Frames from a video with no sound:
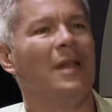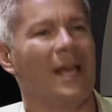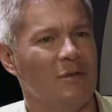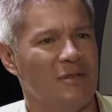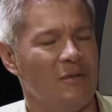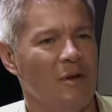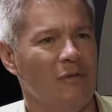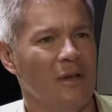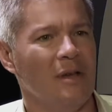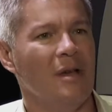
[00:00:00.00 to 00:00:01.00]
language of the
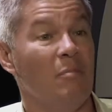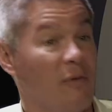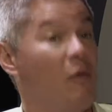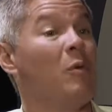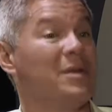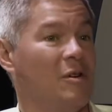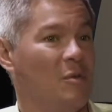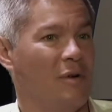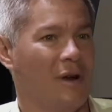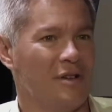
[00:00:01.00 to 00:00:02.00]
movie before we
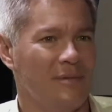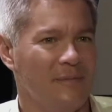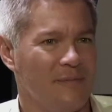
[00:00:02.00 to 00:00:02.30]
started production.